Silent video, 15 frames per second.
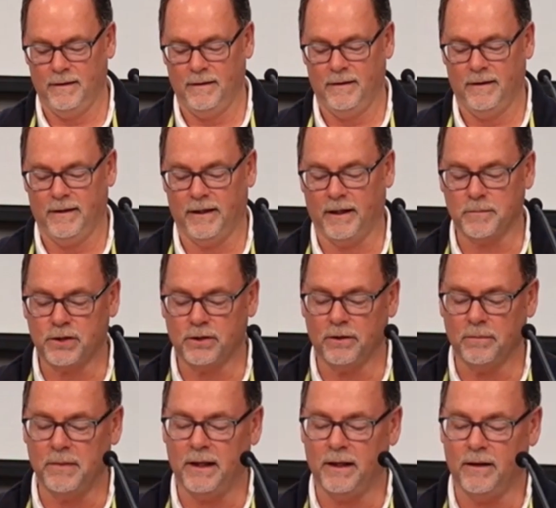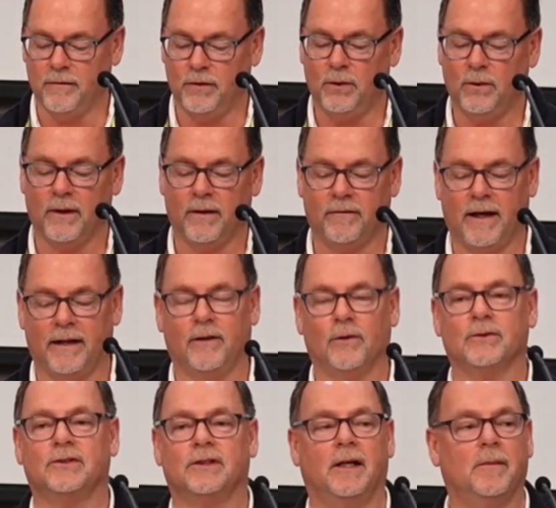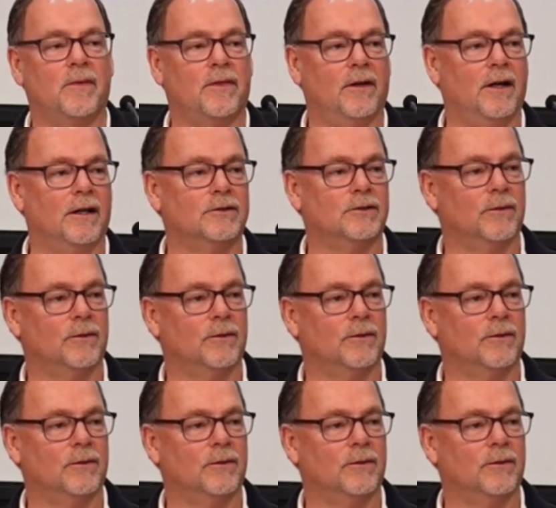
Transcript: And I'm sure many of you have had those same thoughts